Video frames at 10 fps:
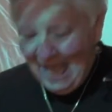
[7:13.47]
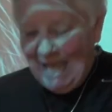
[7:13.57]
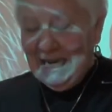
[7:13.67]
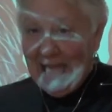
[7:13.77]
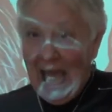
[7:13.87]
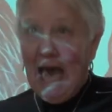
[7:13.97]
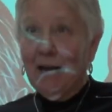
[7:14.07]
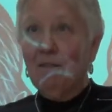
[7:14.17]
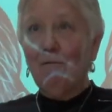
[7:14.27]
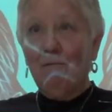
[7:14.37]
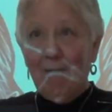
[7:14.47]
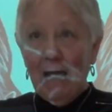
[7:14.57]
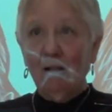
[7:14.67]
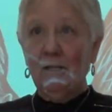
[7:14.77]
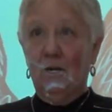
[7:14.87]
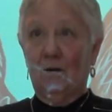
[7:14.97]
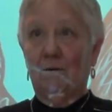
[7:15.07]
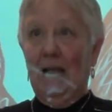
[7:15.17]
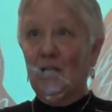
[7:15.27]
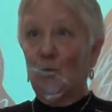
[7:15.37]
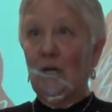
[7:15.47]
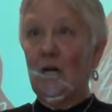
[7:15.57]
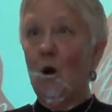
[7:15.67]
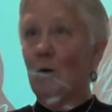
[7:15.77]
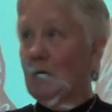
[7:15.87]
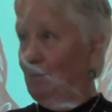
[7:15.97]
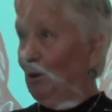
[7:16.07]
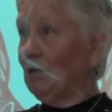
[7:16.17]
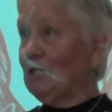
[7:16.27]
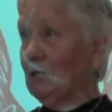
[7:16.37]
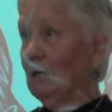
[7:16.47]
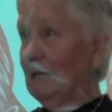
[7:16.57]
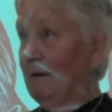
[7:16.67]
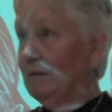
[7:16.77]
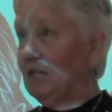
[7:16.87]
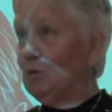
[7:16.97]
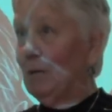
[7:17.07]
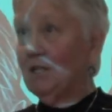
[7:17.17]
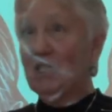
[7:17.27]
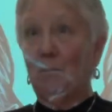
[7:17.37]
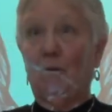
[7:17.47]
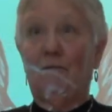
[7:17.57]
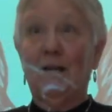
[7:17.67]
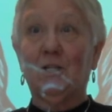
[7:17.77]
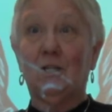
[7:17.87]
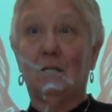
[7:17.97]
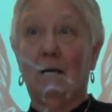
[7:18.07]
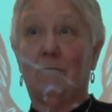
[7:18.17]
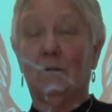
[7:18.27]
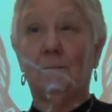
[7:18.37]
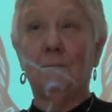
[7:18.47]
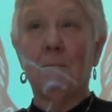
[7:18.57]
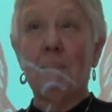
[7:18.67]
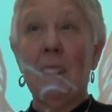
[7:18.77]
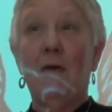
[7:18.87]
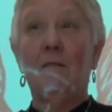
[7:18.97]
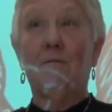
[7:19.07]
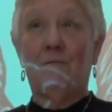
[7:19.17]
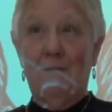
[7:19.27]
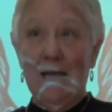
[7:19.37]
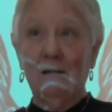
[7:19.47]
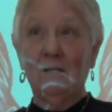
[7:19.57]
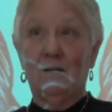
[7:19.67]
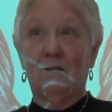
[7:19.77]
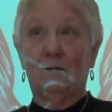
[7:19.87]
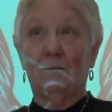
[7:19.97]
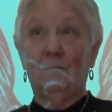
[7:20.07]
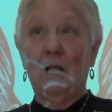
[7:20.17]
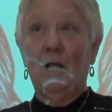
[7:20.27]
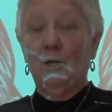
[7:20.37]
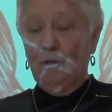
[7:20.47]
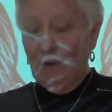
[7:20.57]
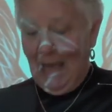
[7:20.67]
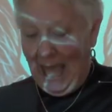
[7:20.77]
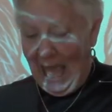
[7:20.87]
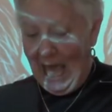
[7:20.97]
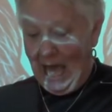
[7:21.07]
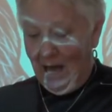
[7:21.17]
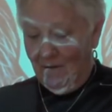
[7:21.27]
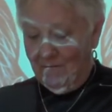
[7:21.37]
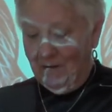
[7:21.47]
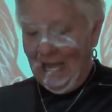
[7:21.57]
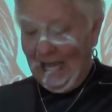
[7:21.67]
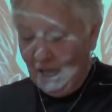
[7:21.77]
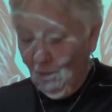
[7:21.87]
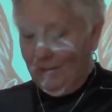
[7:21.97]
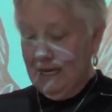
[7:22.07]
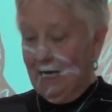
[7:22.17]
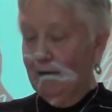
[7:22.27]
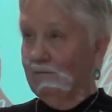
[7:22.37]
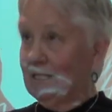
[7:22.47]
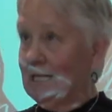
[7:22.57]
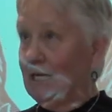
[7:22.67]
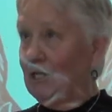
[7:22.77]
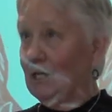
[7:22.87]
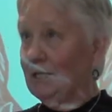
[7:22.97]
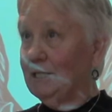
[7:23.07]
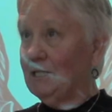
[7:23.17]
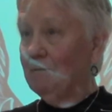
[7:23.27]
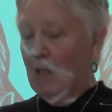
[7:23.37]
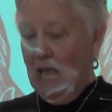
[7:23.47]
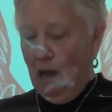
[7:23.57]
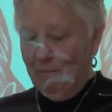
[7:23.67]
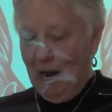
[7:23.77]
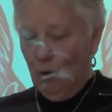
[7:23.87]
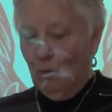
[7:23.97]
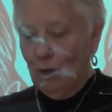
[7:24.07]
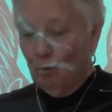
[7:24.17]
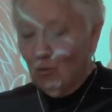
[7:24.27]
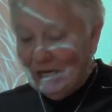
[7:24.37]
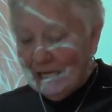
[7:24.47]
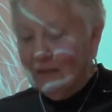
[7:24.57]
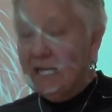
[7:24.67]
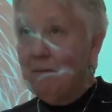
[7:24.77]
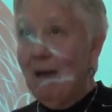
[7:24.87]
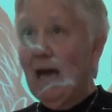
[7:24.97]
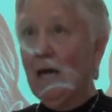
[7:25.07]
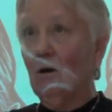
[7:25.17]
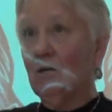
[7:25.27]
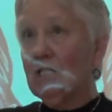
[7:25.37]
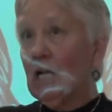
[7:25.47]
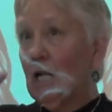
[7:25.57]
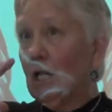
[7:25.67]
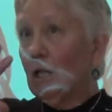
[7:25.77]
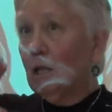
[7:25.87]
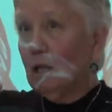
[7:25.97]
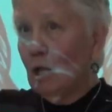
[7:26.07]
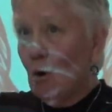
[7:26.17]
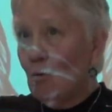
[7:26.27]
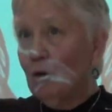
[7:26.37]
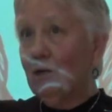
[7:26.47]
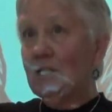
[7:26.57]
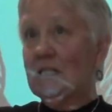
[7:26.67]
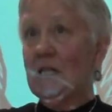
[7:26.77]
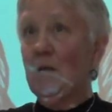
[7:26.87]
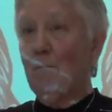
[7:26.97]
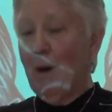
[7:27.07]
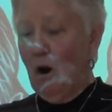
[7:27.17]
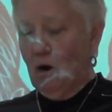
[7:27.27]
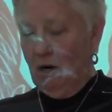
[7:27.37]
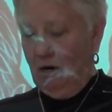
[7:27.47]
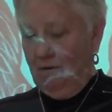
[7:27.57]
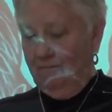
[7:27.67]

And yet, the failure, as we know on a personal level as well as a professional level, the failure to have healthy conversations about what really matters lowers the bar